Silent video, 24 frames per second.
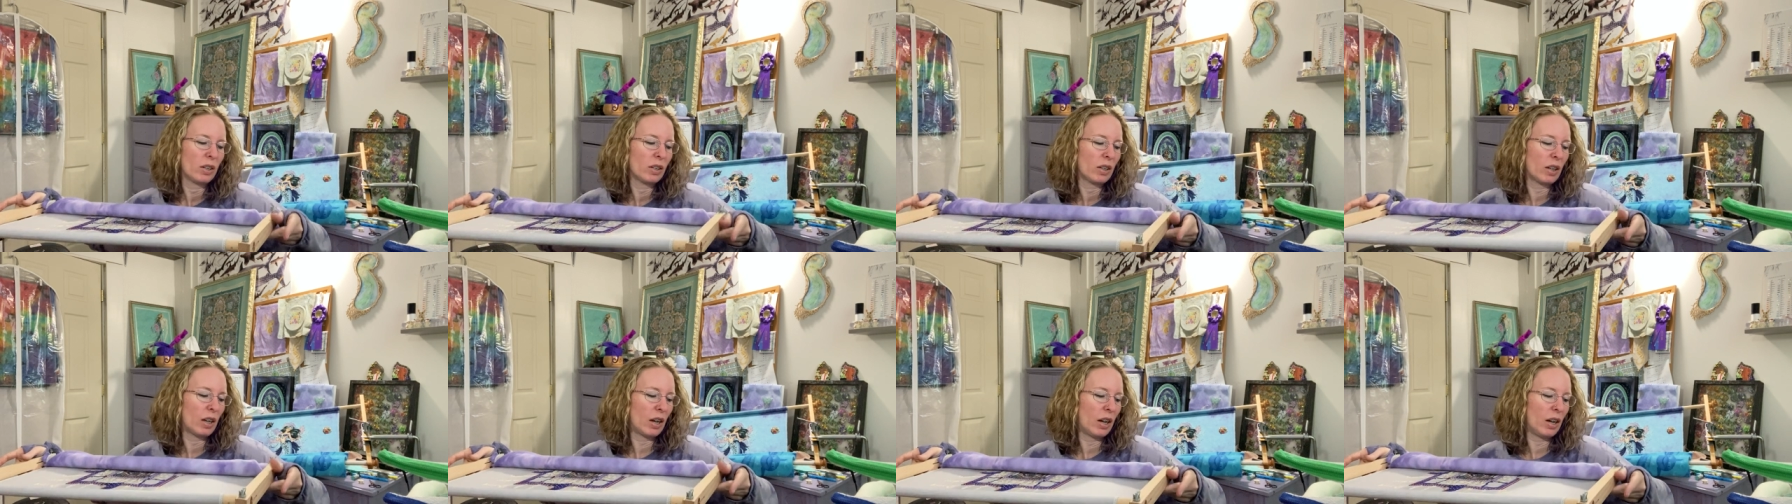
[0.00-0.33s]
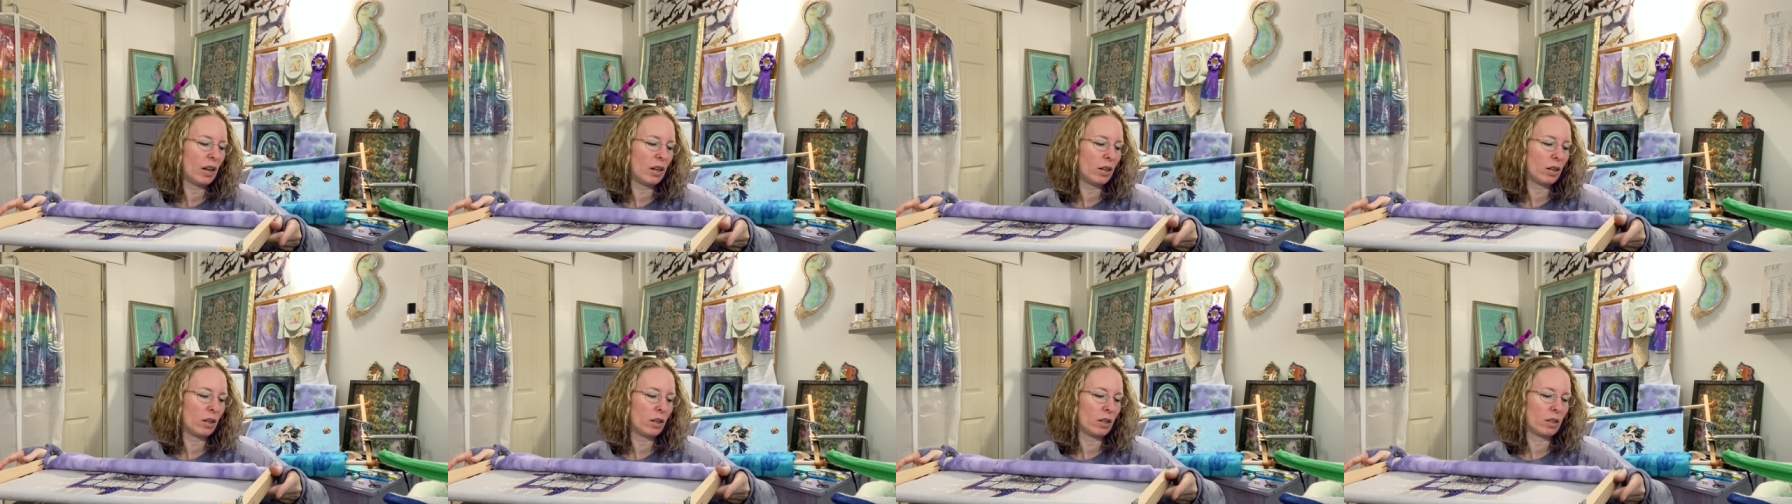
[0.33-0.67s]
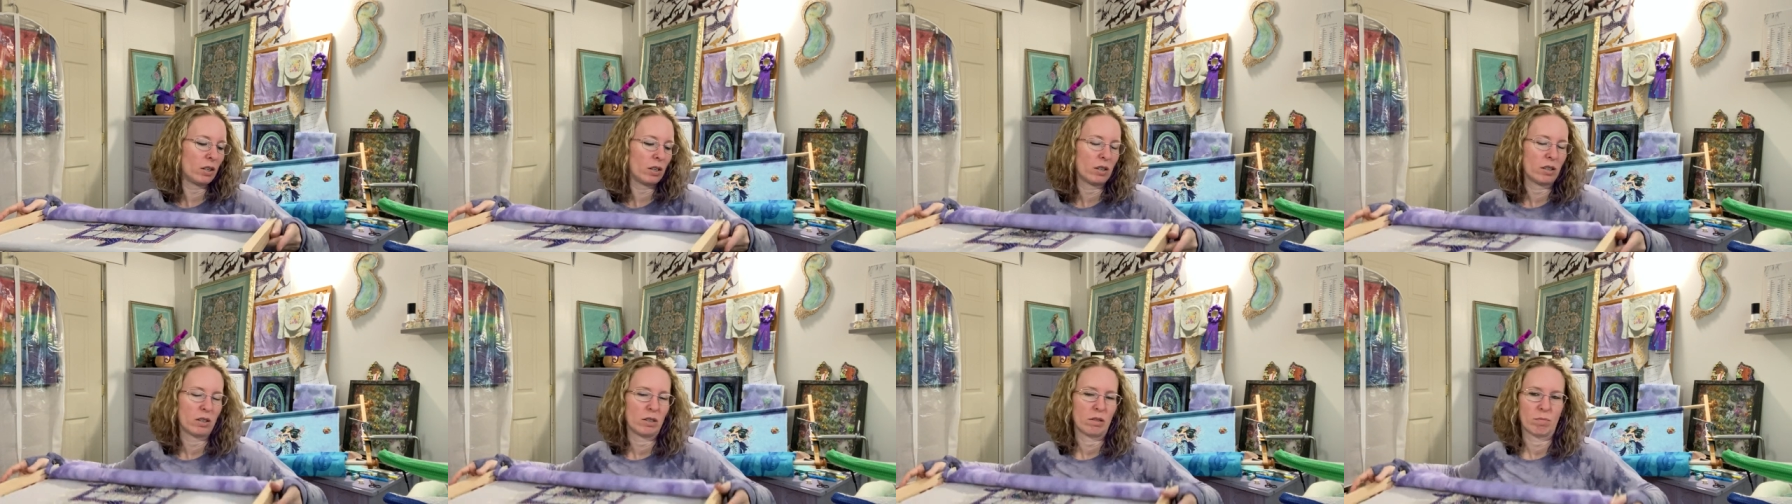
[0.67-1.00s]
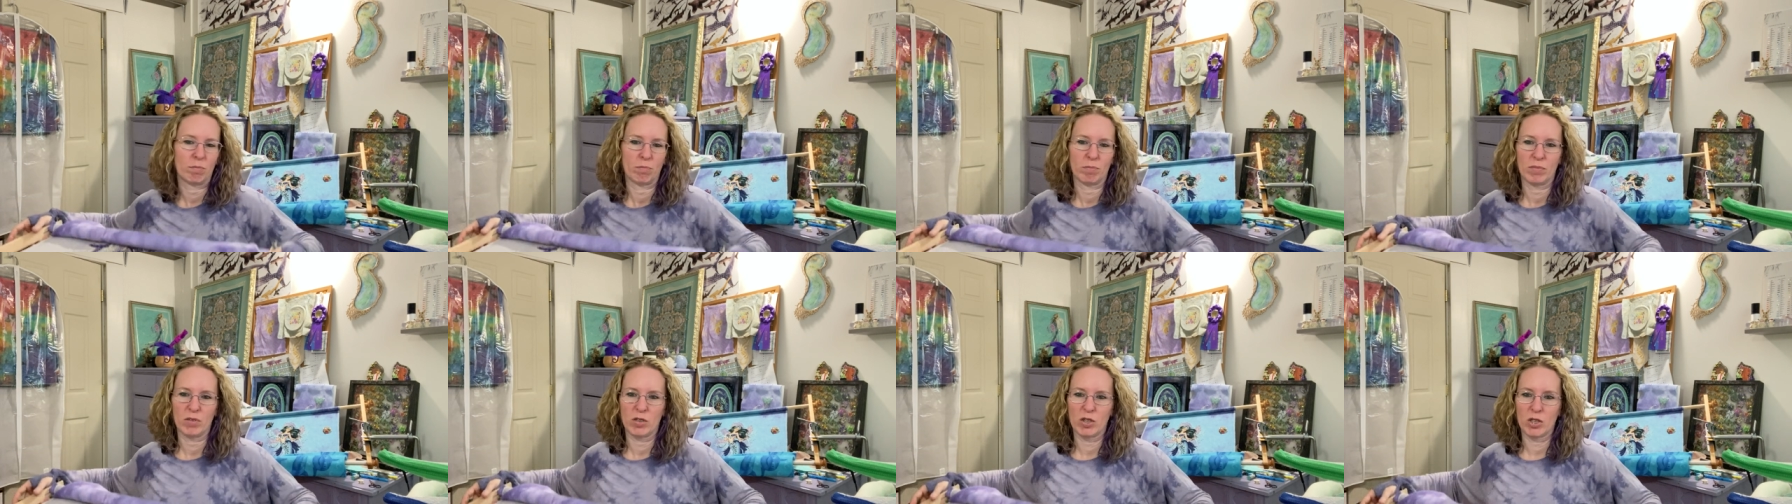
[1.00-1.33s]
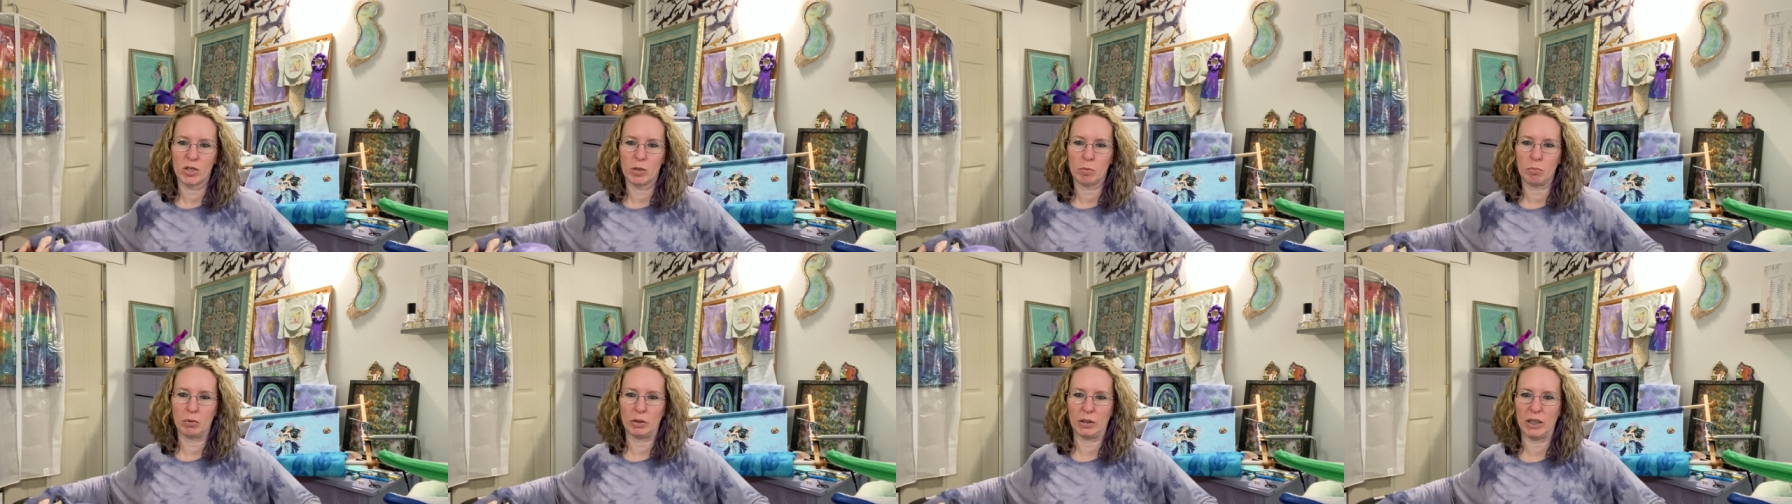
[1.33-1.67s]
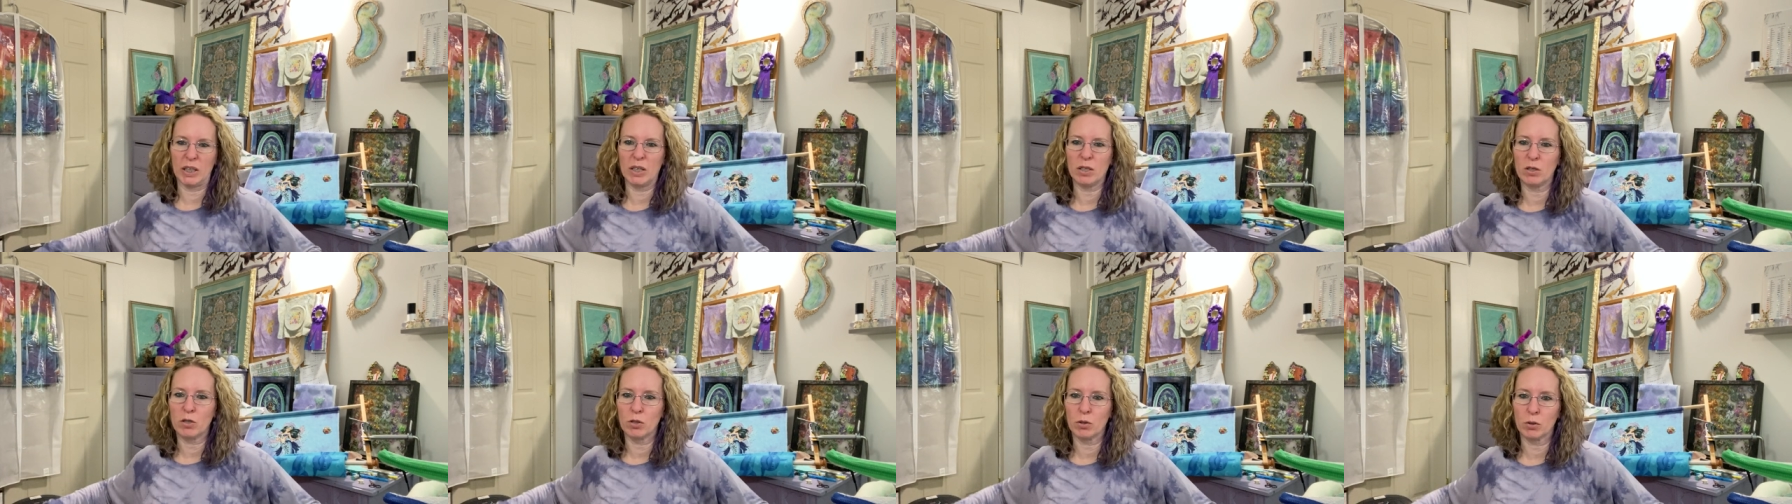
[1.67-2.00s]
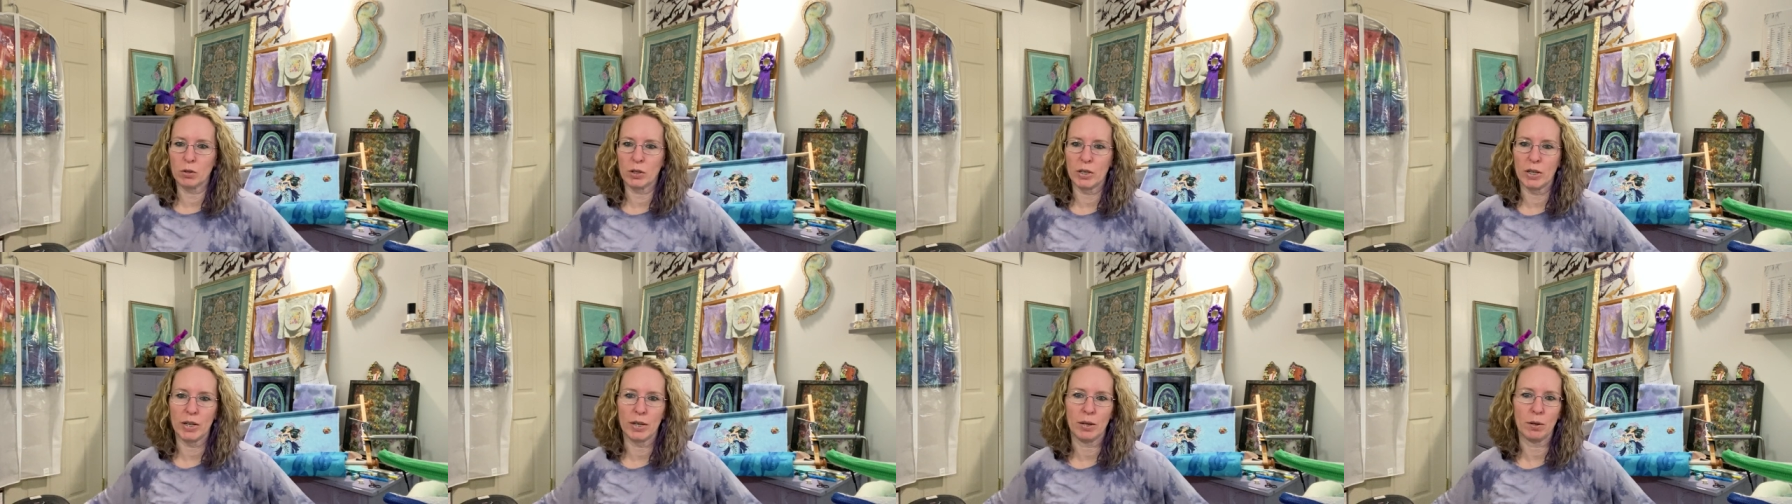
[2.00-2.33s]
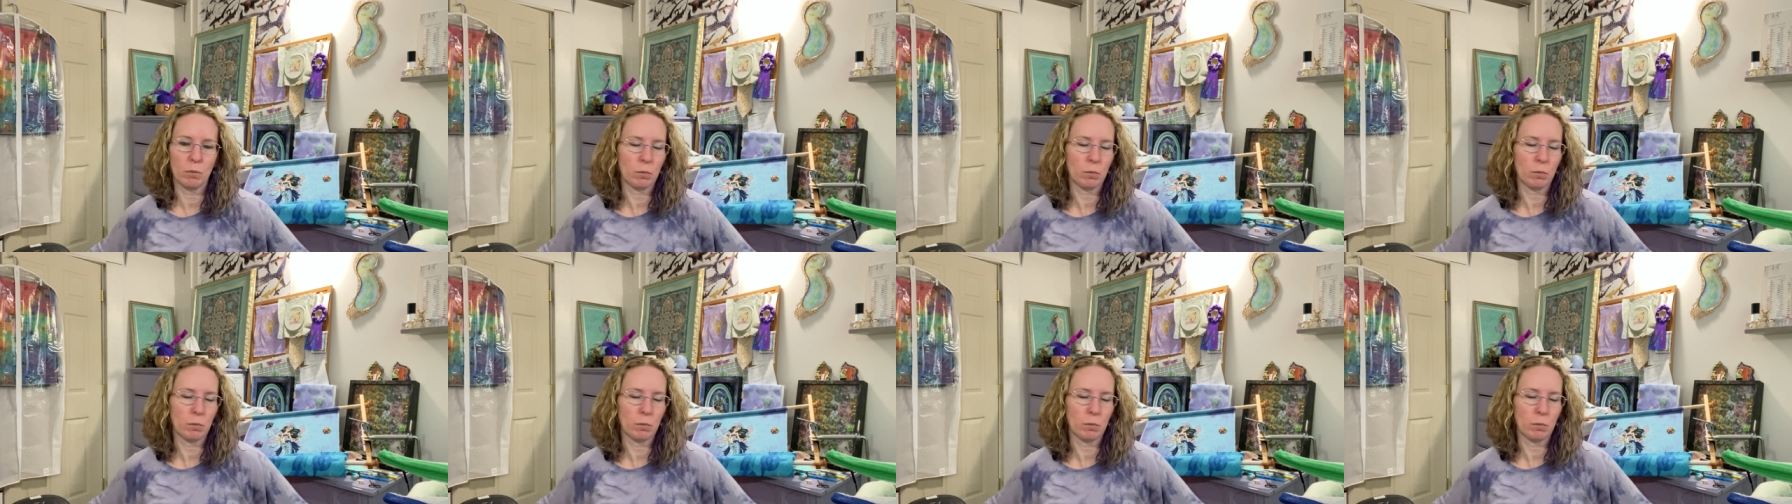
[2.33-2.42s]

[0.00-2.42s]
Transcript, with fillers: kind of splintery,